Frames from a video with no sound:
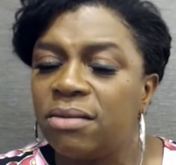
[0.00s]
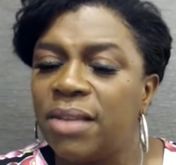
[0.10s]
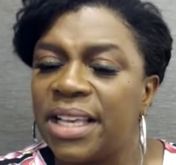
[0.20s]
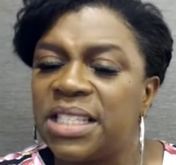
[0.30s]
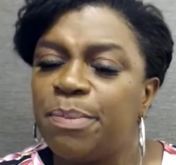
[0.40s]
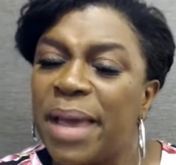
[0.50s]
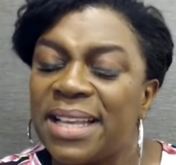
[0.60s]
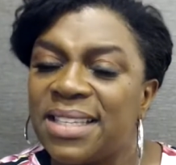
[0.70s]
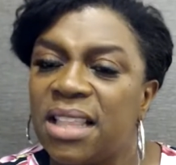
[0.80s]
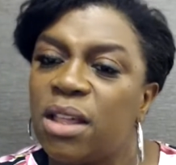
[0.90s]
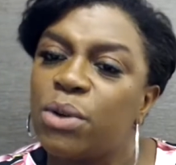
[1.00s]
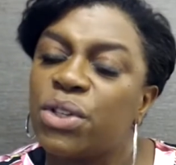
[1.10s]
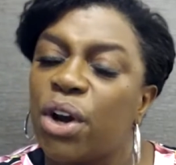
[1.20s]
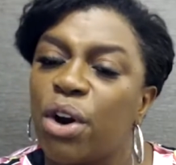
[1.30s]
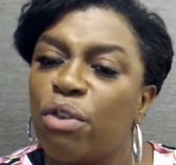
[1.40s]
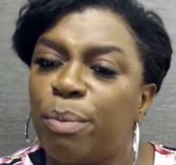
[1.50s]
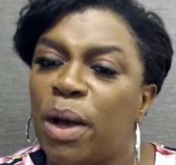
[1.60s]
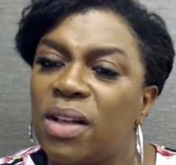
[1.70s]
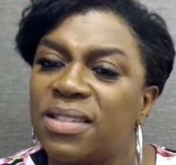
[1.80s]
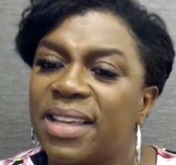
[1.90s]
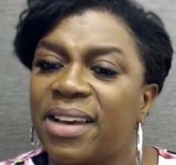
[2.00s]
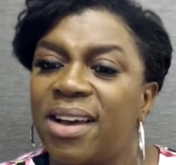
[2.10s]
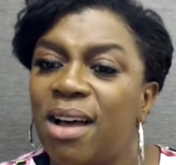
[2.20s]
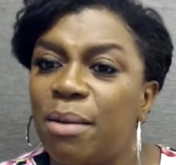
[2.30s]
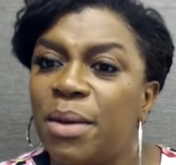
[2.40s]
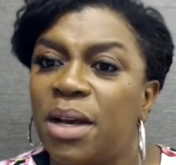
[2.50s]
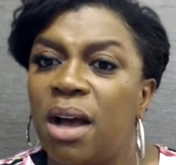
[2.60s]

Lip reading: expecting those curveballs that come.